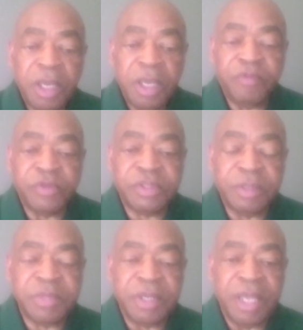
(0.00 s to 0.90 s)
And for
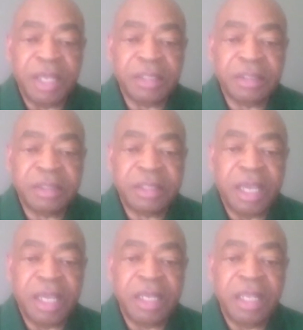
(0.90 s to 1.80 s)
something like
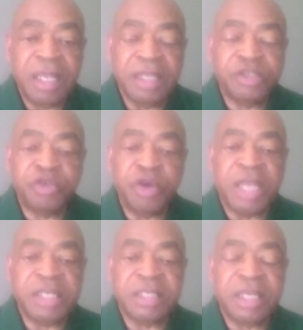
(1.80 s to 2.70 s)
that, as
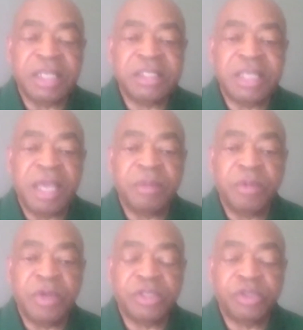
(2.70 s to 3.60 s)
tragic as that
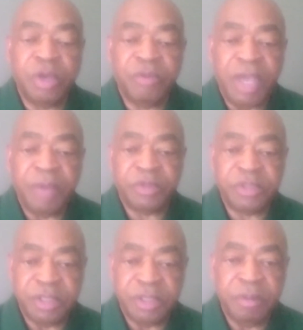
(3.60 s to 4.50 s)
was to have happened to
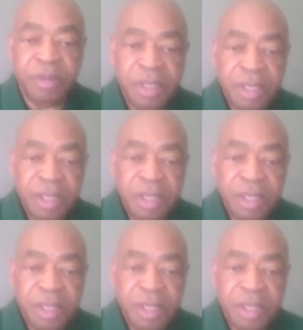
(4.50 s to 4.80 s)
him,